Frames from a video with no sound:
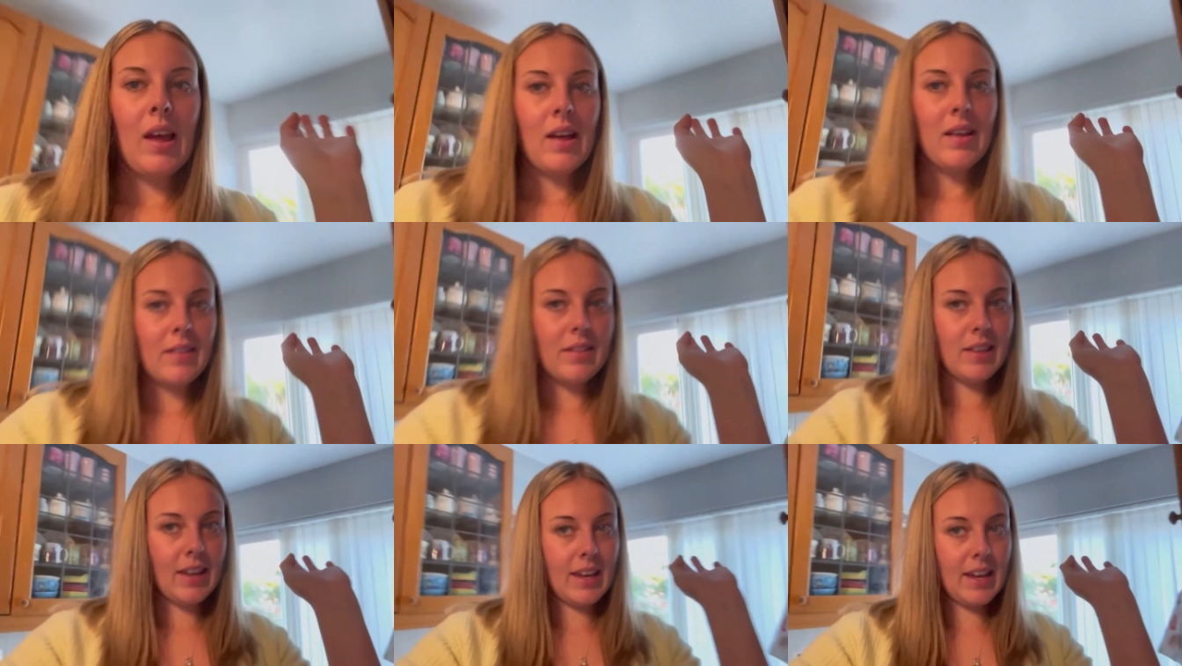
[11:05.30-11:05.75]

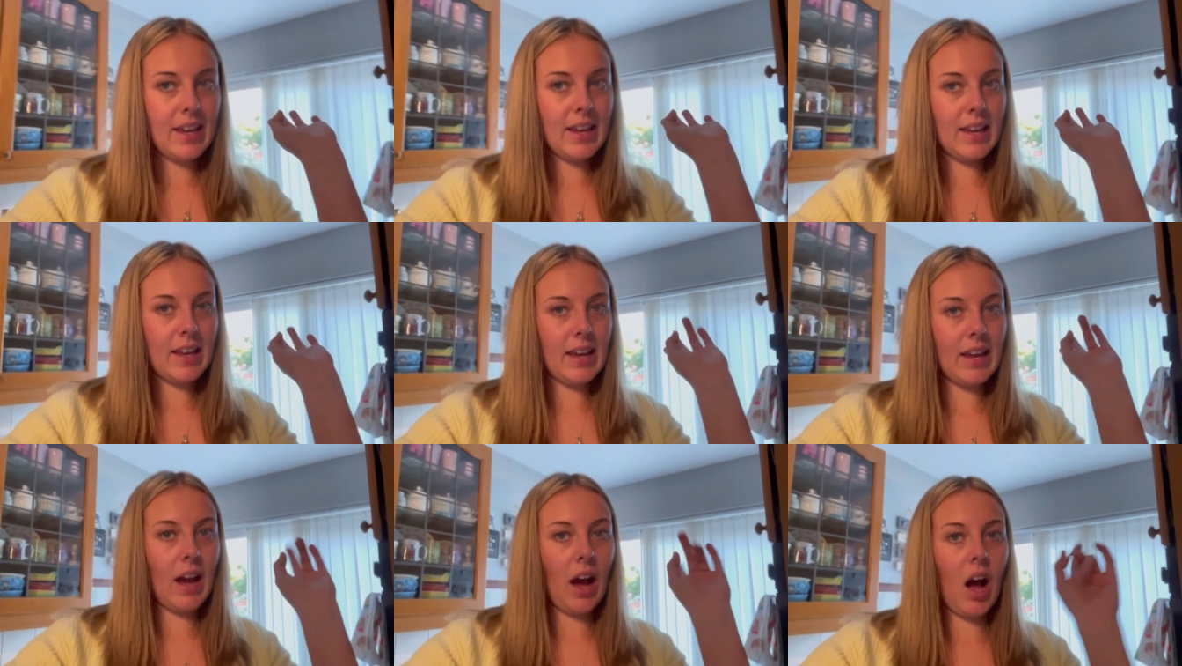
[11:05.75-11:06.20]

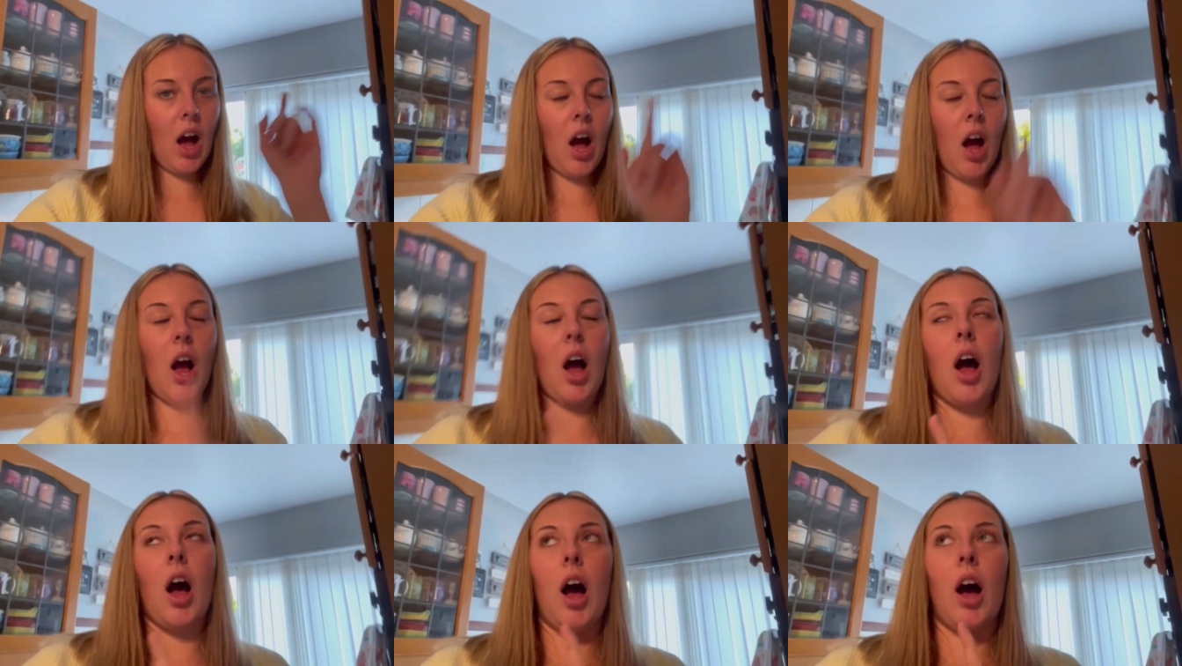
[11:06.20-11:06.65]
the
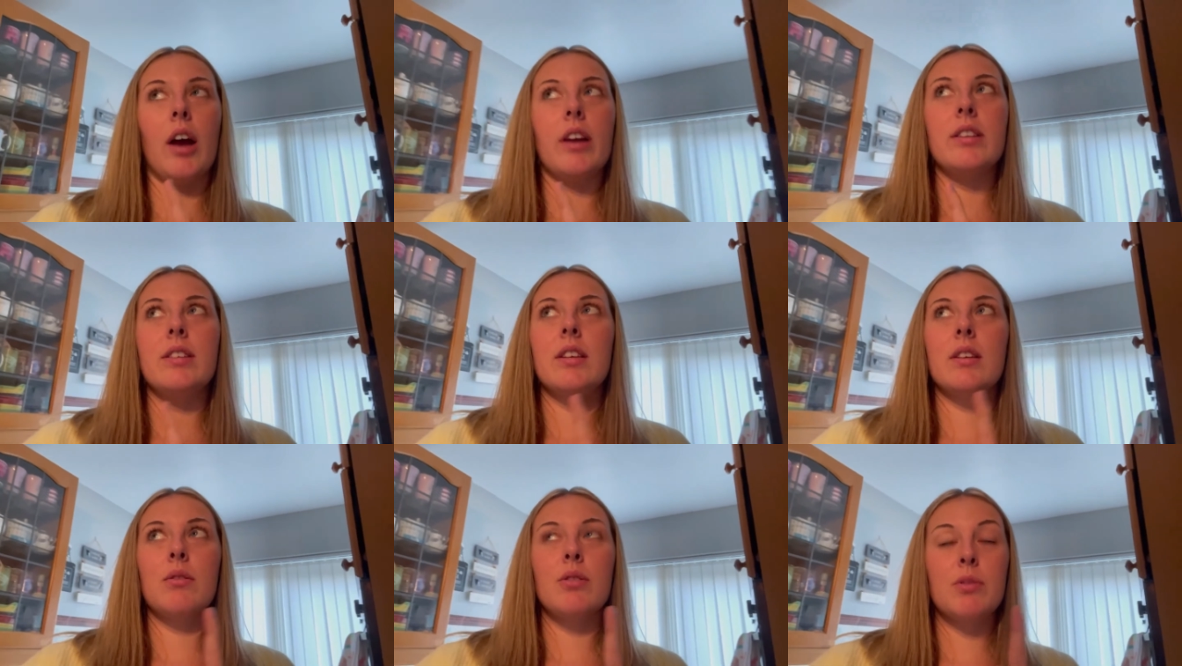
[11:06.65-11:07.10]

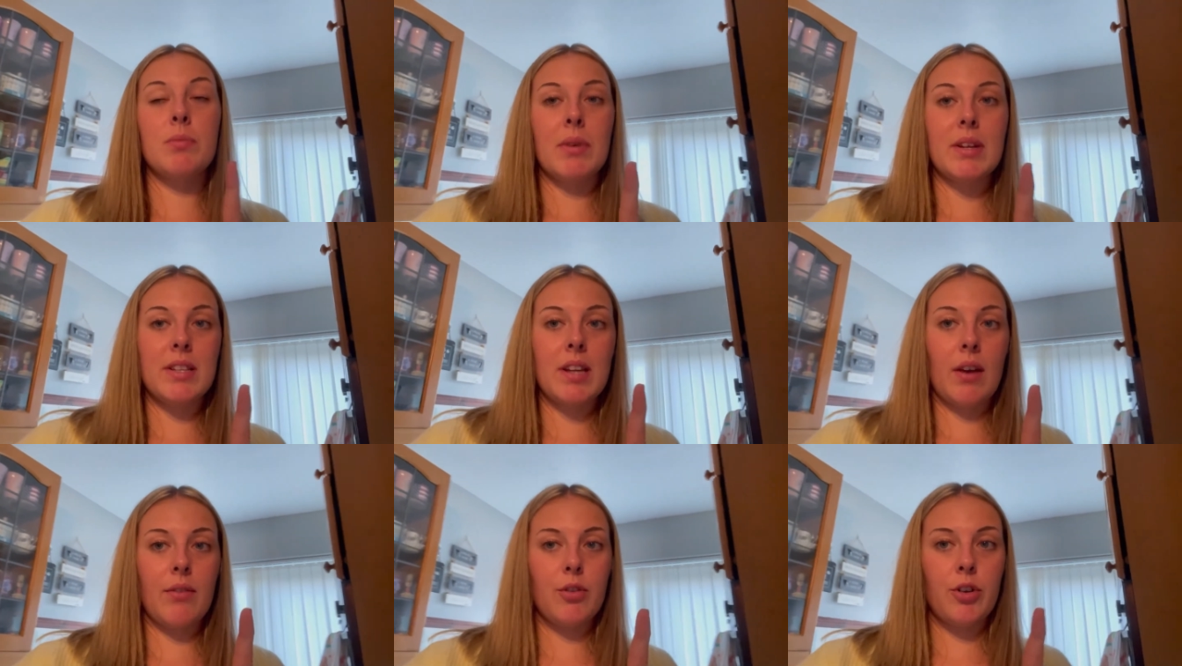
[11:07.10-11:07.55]
icing was meant to
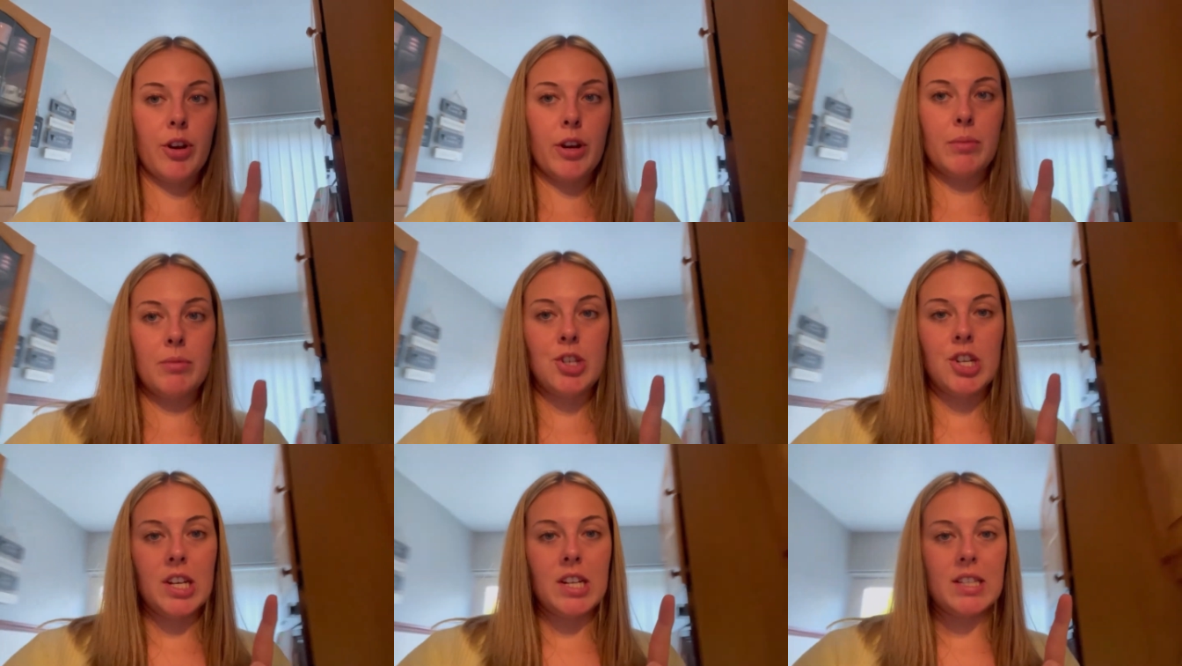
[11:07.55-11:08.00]
have cream
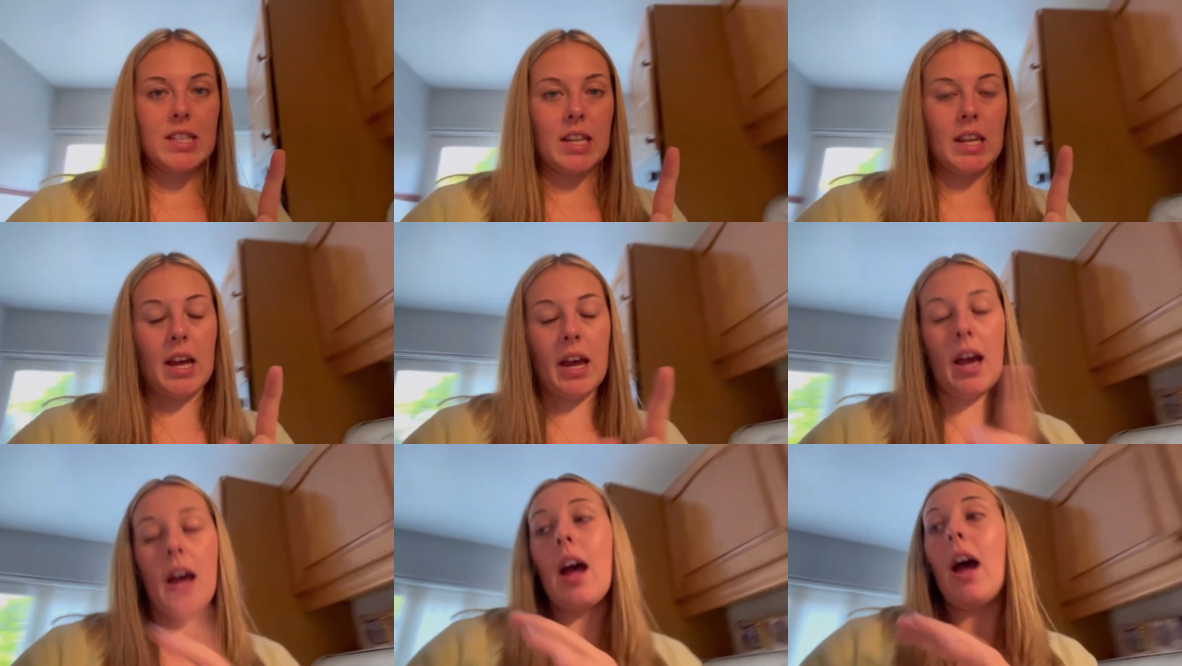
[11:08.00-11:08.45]
cheese in
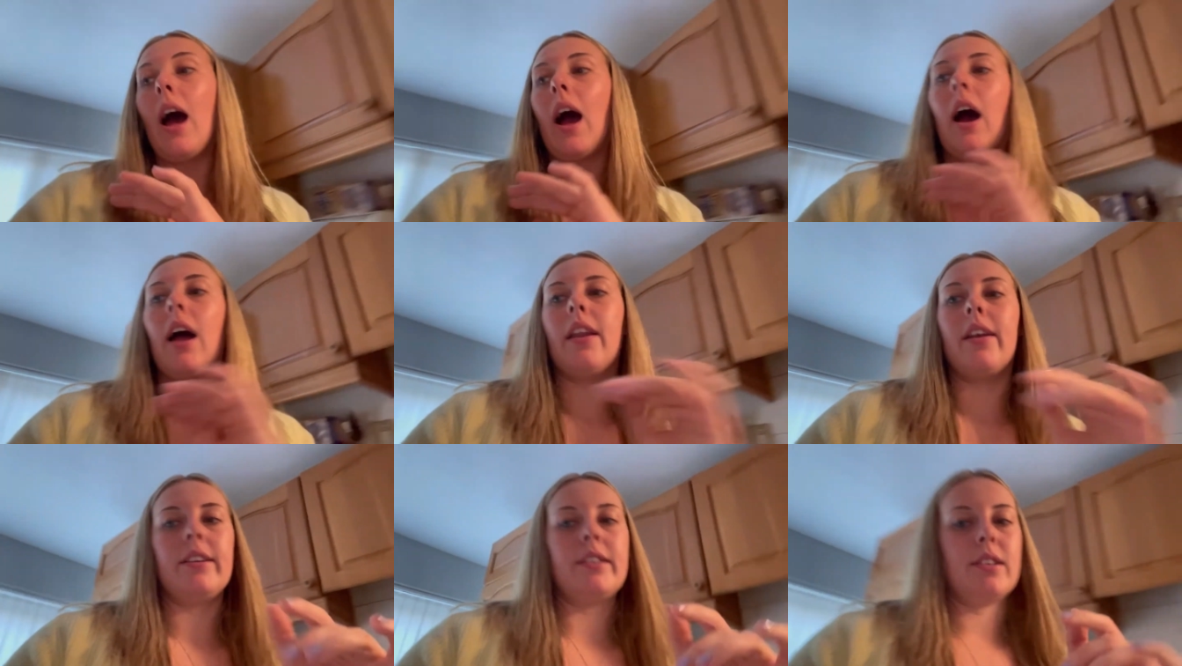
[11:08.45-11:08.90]
it,
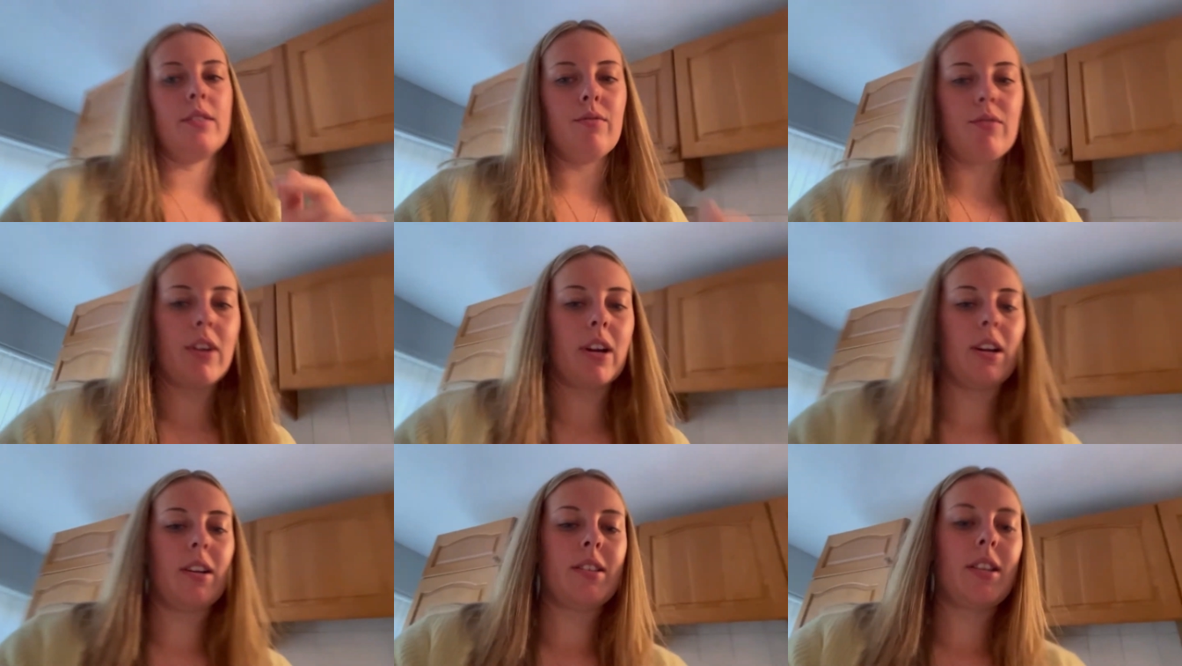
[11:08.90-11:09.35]
and I didn't
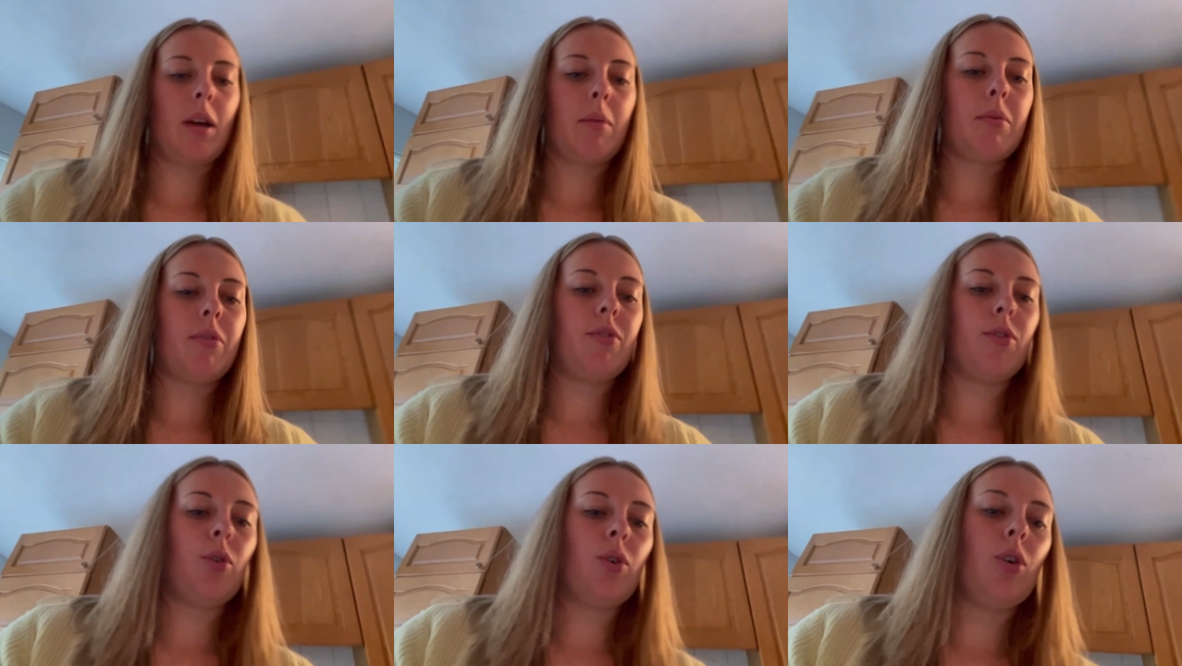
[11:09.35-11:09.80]
realise that
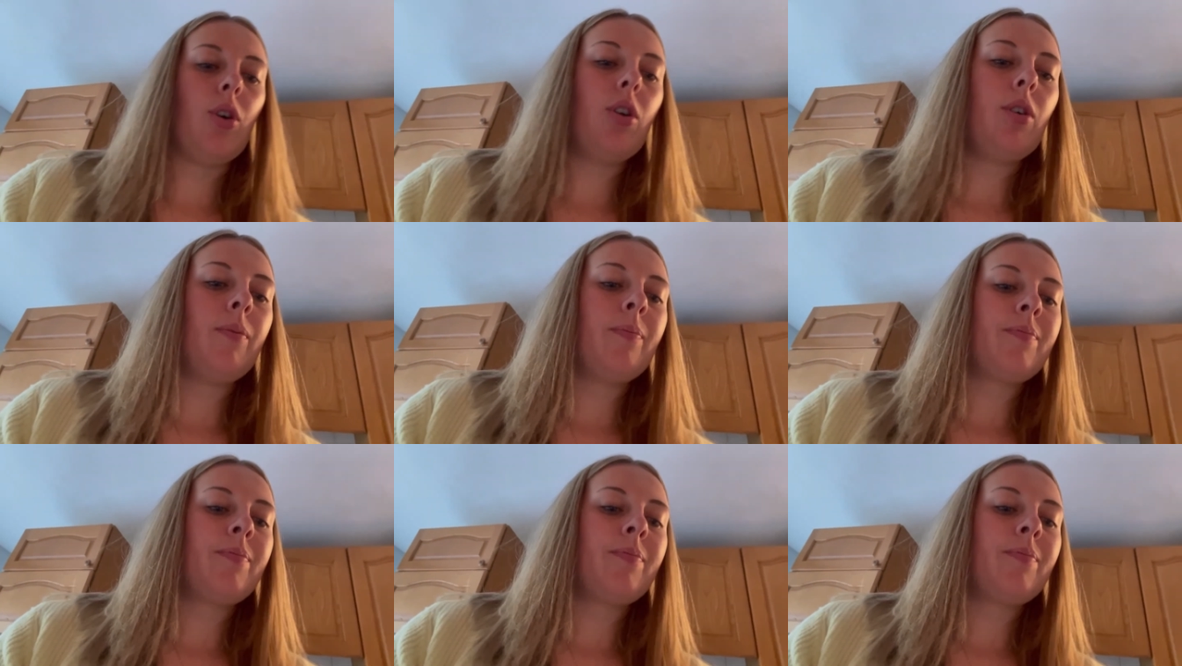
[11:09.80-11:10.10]
before.